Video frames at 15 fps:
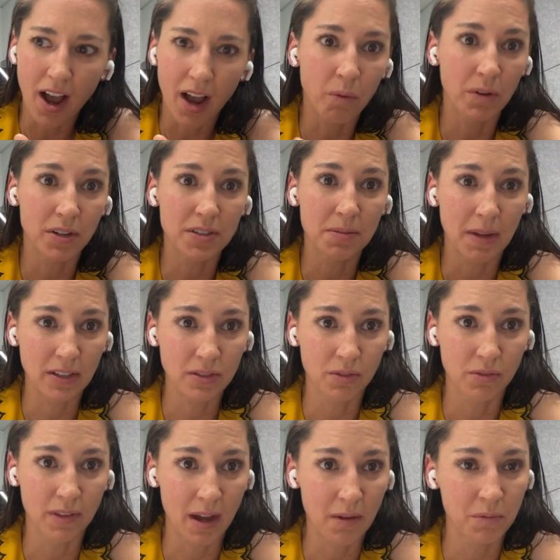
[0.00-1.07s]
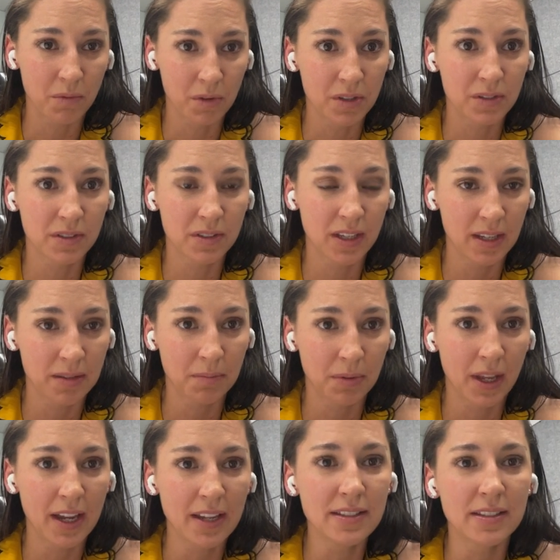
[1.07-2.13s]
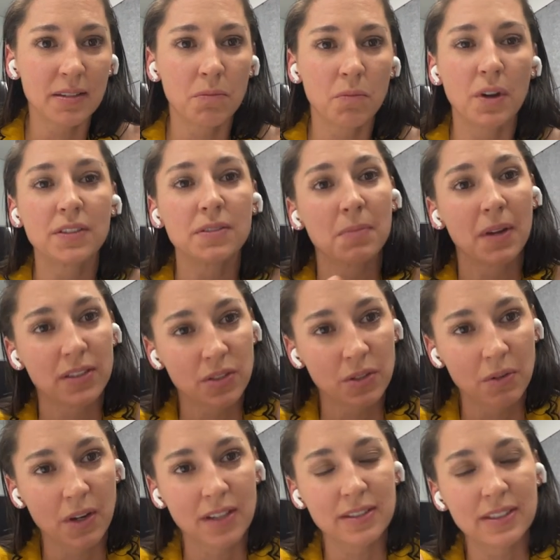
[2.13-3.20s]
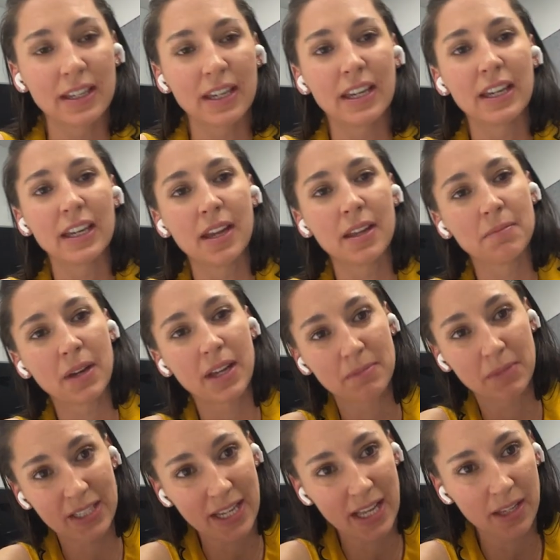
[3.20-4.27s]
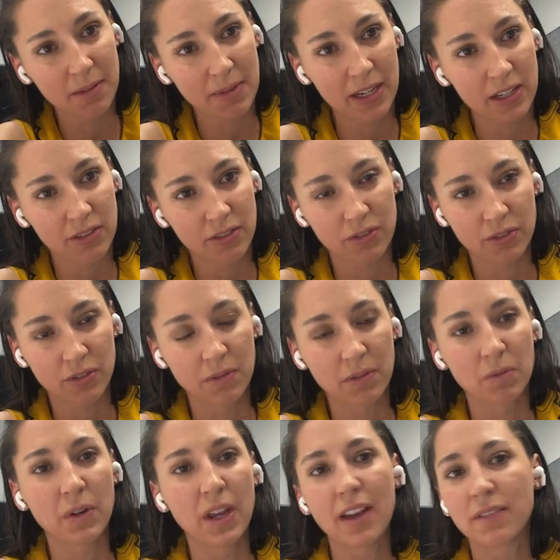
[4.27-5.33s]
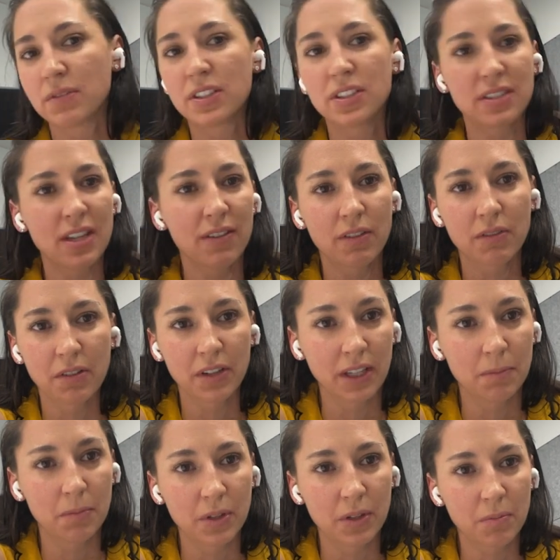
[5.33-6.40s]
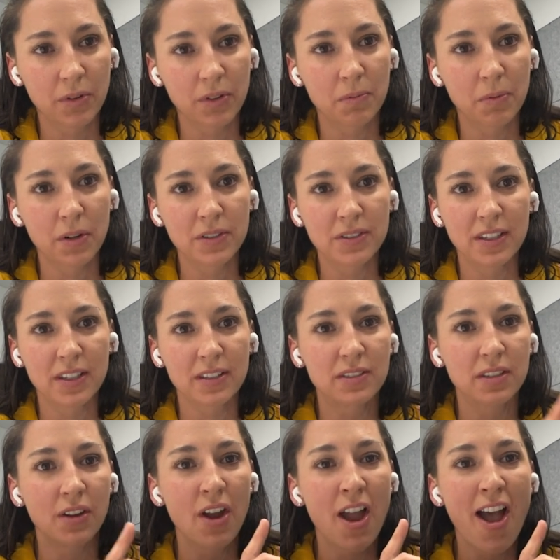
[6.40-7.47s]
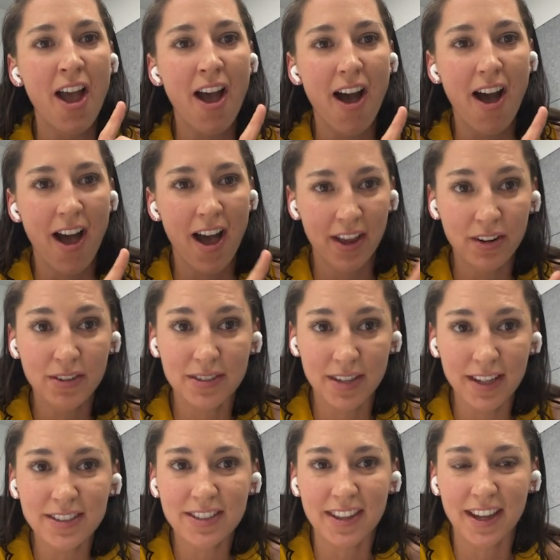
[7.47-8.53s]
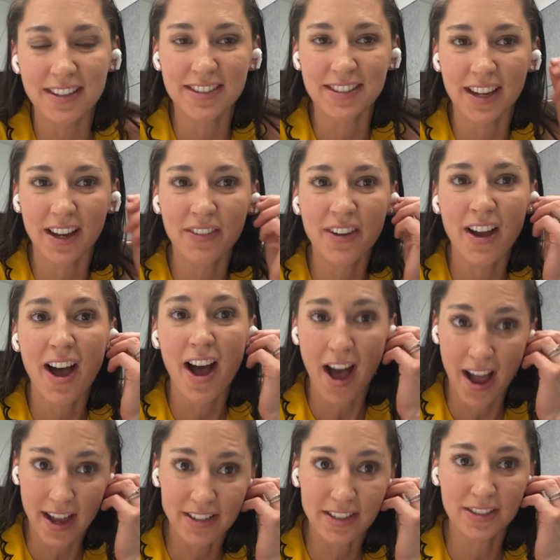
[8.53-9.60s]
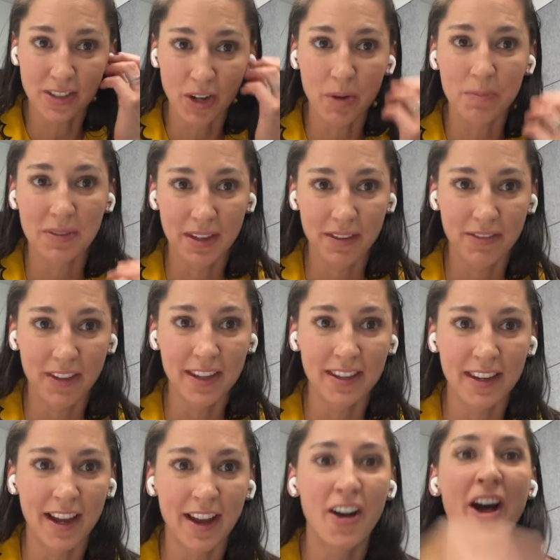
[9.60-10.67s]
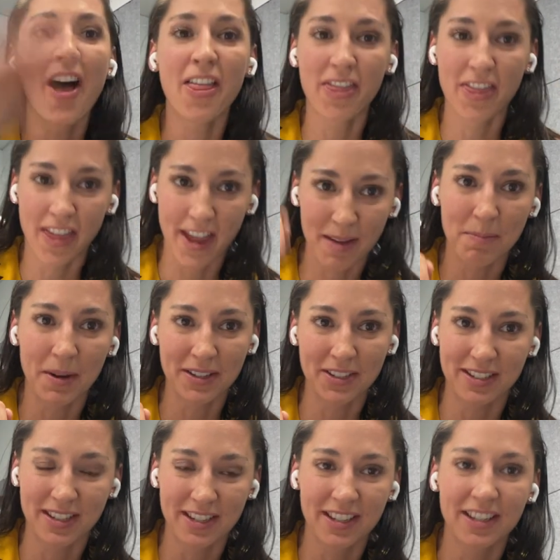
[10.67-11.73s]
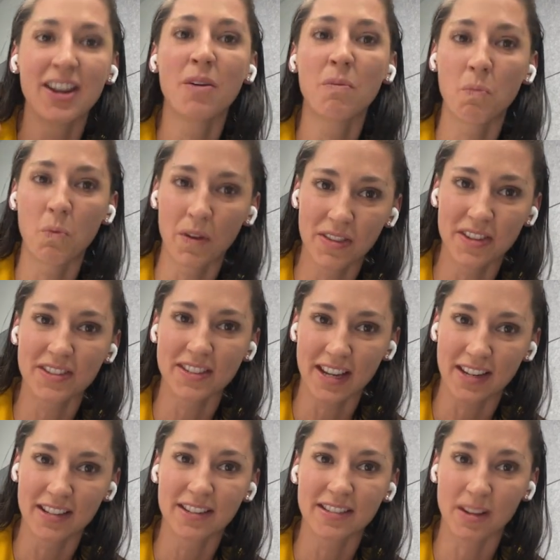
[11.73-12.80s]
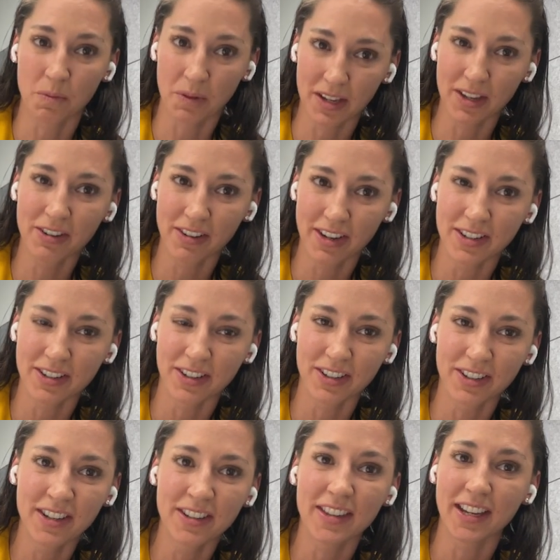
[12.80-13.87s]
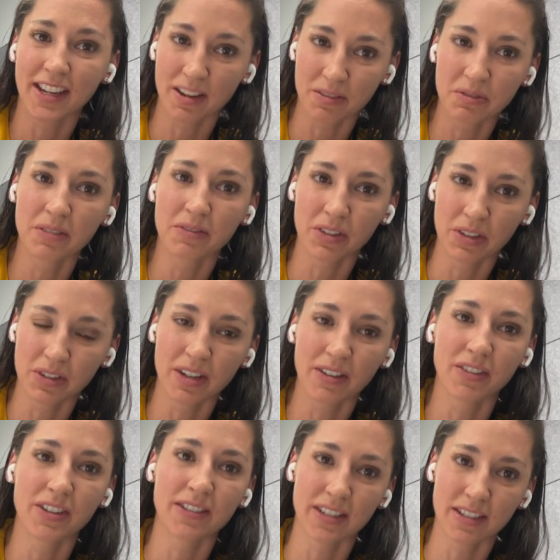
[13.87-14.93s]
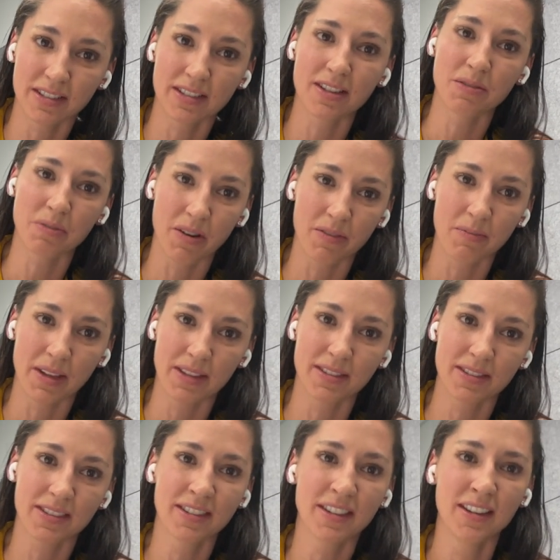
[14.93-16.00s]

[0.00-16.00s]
I wanted to make sure that was in place. And once my 2IC and my, my talent manager joined me, we had we just have a really bulletproof process. So I don't touch that stuff. I just scope the event now. They budget it with the standards that we agreed on that get reviewed every six to 12 months.